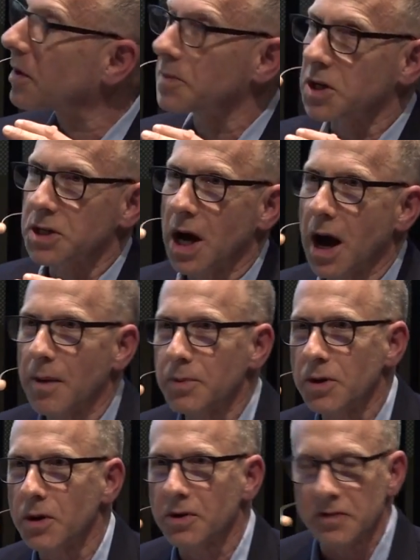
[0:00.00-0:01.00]
from the
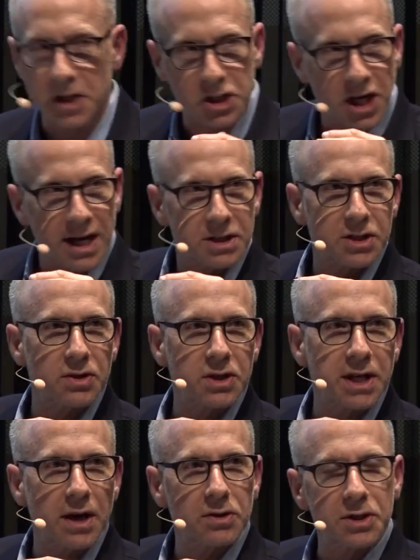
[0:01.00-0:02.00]
top. You know, if the chancellor
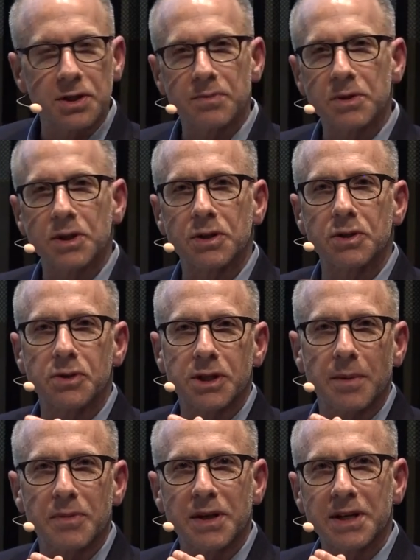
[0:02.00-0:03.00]
tells them to do
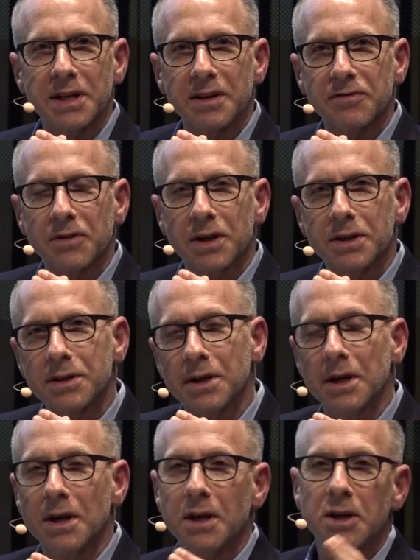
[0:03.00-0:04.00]
something different,
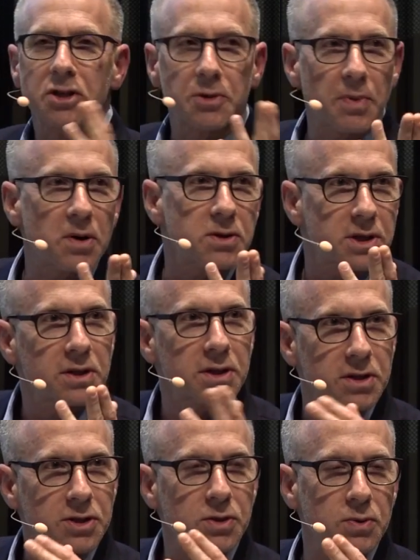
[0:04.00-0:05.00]

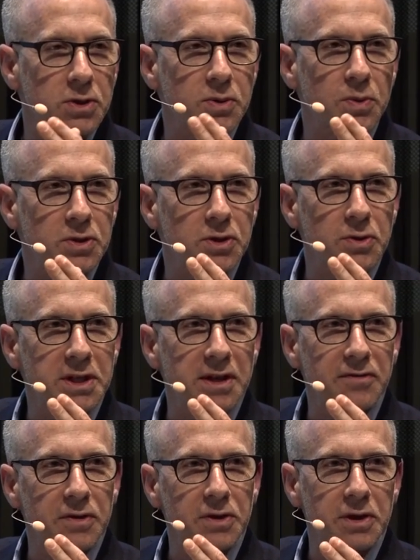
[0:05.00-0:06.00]
supposedly the schools will do it
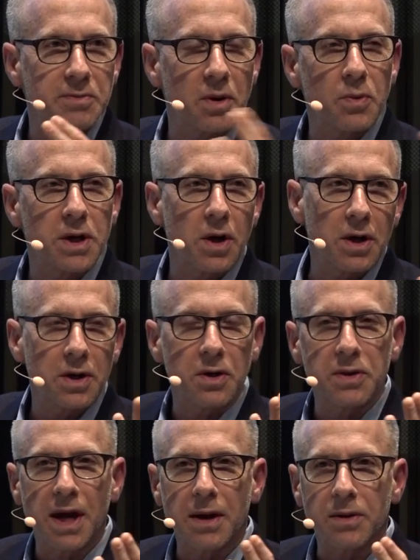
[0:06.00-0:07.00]
differently, but we all
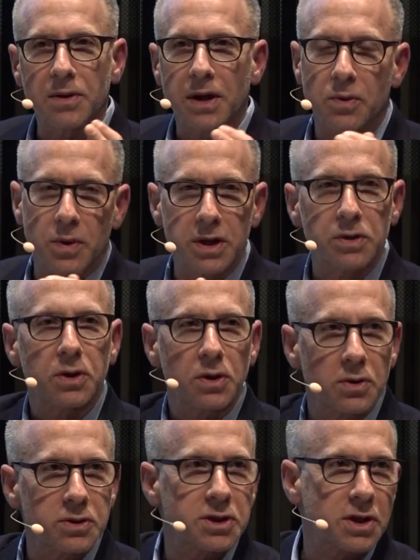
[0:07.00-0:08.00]
know that, like, when you
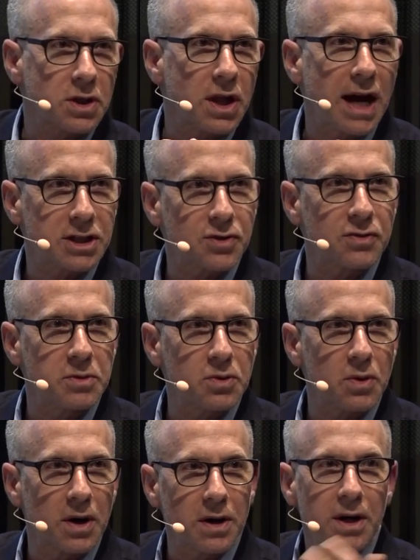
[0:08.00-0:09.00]
close the classroom
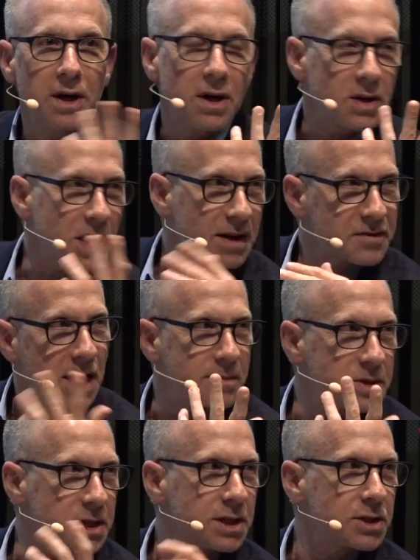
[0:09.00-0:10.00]
door, a lot of
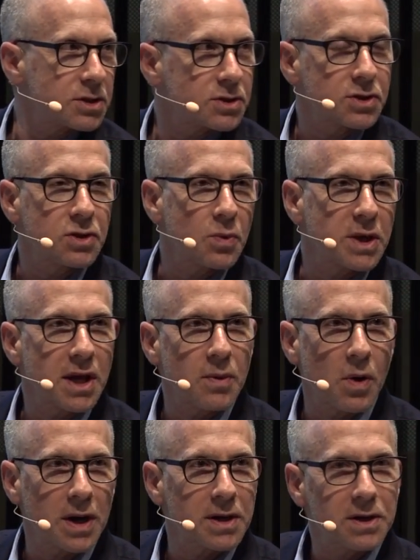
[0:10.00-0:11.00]
time teachers do what they
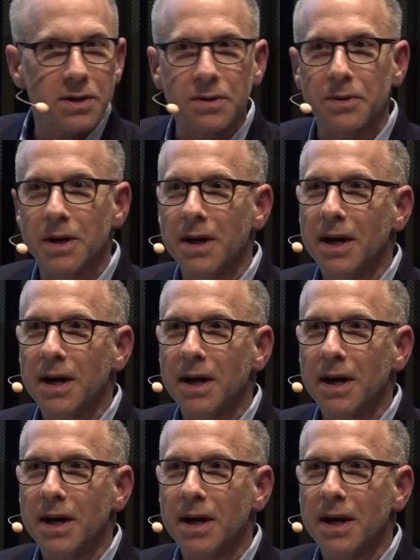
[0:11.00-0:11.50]
want to do.